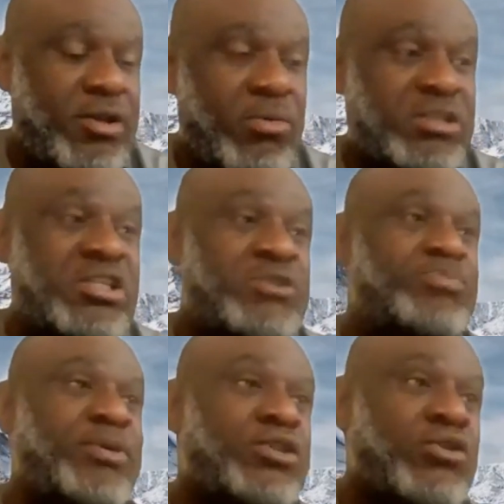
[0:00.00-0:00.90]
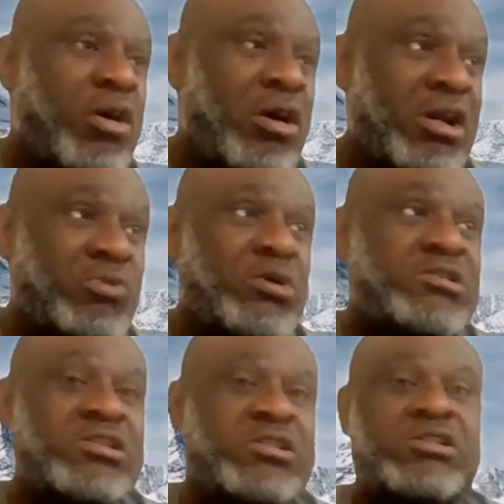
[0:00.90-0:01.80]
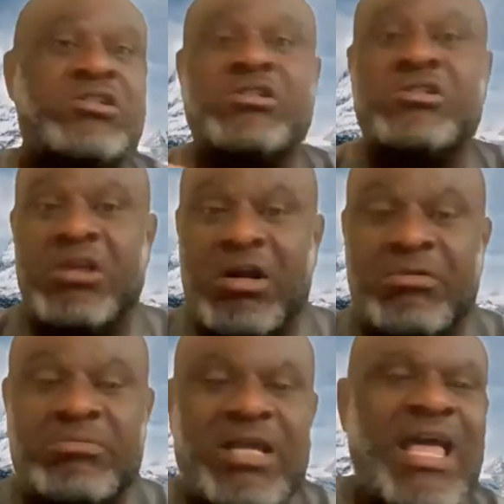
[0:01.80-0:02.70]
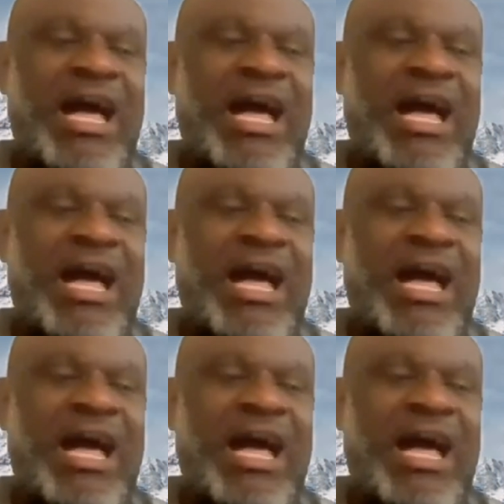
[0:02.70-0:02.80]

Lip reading: what is Bitcoin, what is Ethereum,